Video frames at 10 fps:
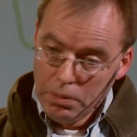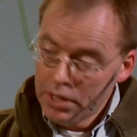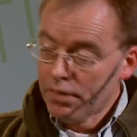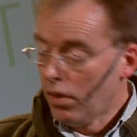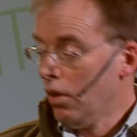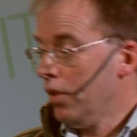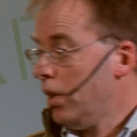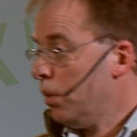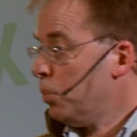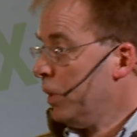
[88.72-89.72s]
of all
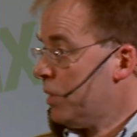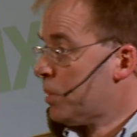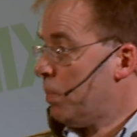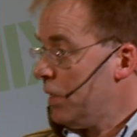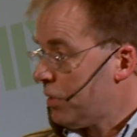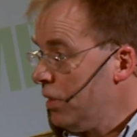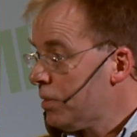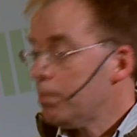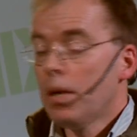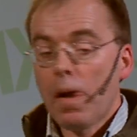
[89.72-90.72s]
the weed
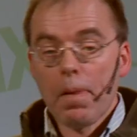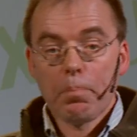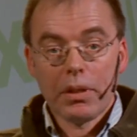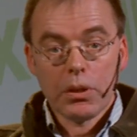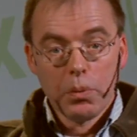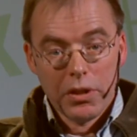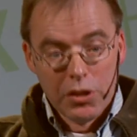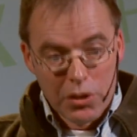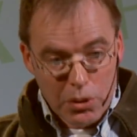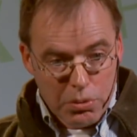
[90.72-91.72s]
species, but you
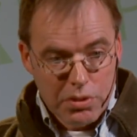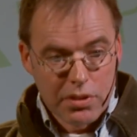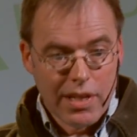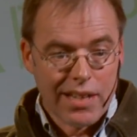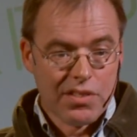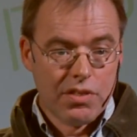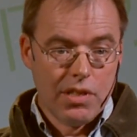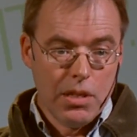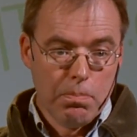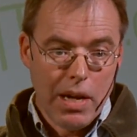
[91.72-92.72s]
reduce that
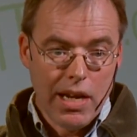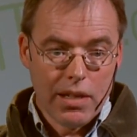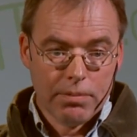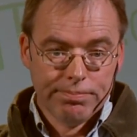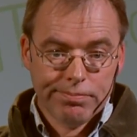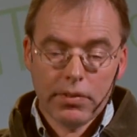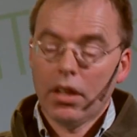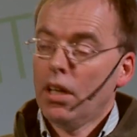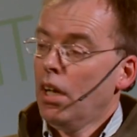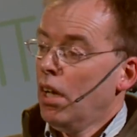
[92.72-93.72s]
seed bank.
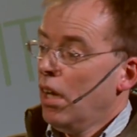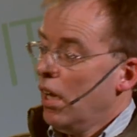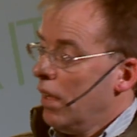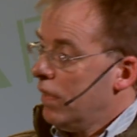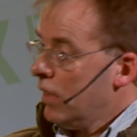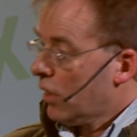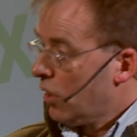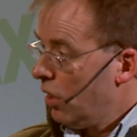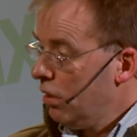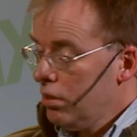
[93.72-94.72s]
The
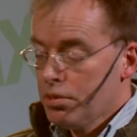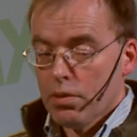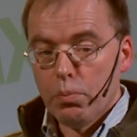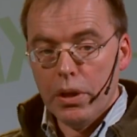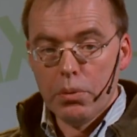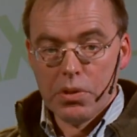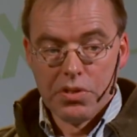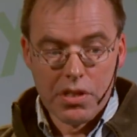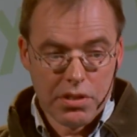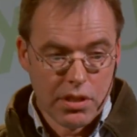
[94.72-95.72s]
occurrence of weed
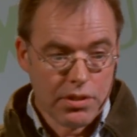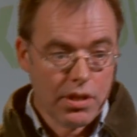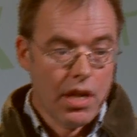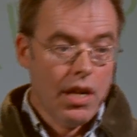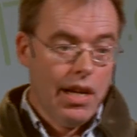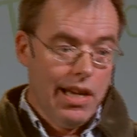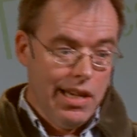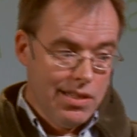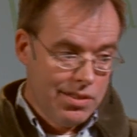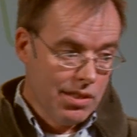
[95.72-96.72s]
resistance
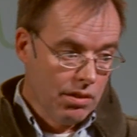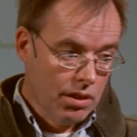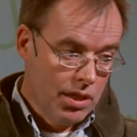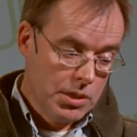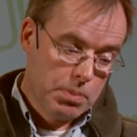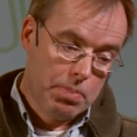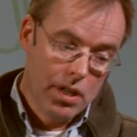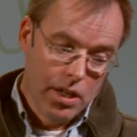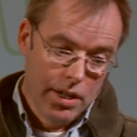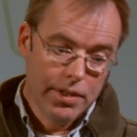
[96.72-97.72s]
is in a large
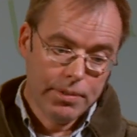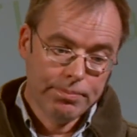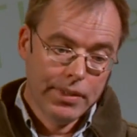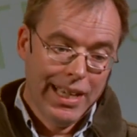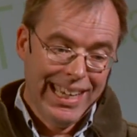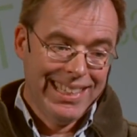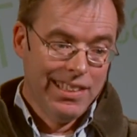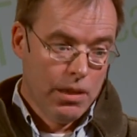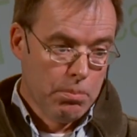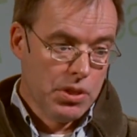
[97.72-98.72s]
part a
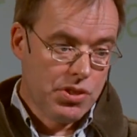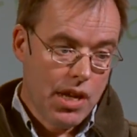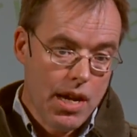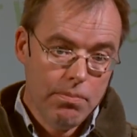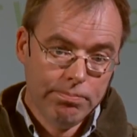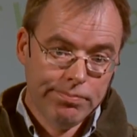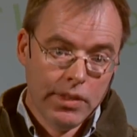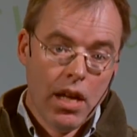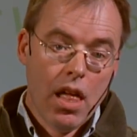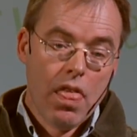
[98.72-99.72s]
numbers game.
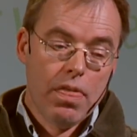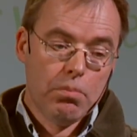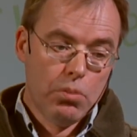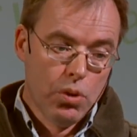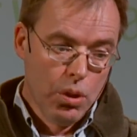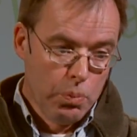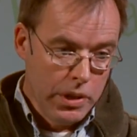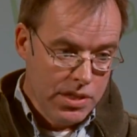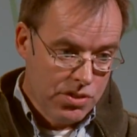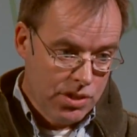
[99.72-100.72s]
The more
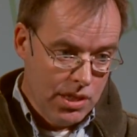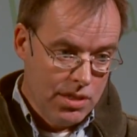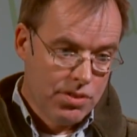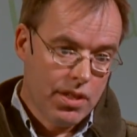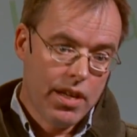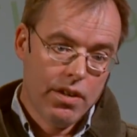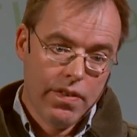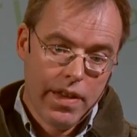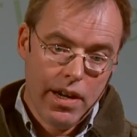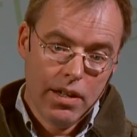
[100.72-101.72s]
weed seeds that are
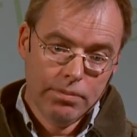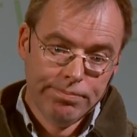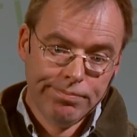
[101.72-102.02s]
there,